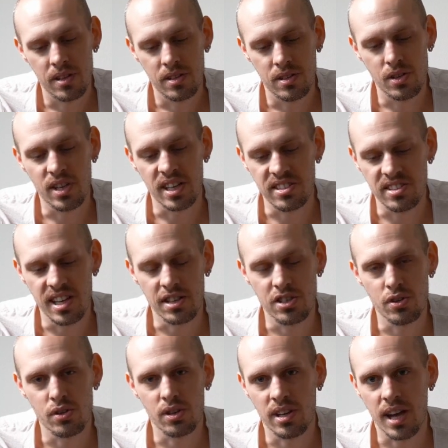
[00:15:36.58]
you can set
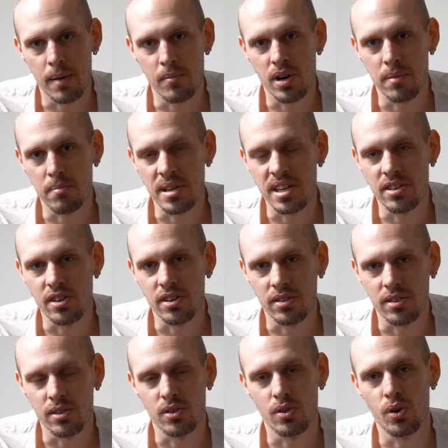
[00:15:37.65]
your camera meter
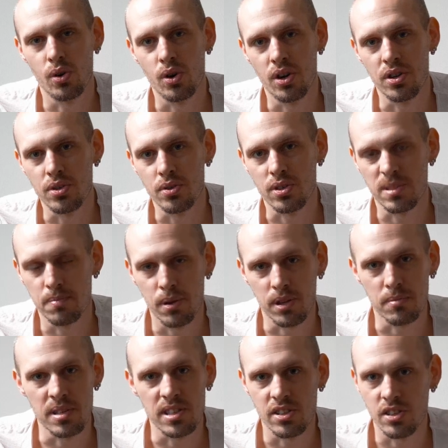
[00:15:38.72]
or your
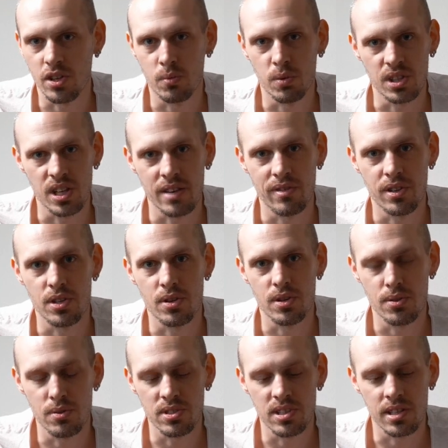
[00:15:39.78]
spot meter or whatever you're
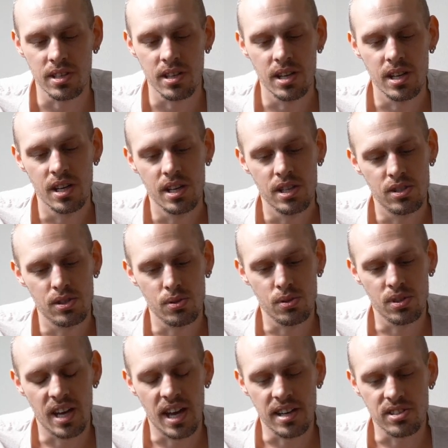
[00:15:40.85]
using to
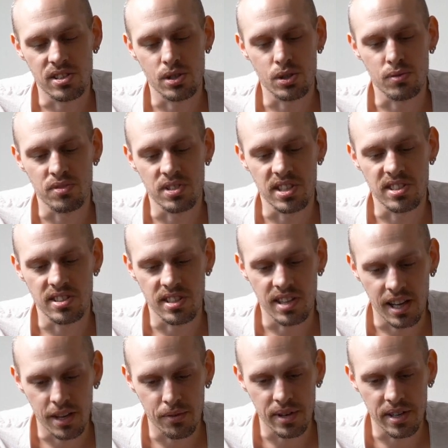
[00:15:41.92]
an ISO of
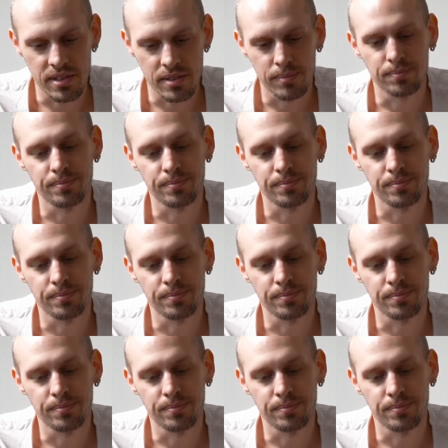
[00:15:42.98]
1600,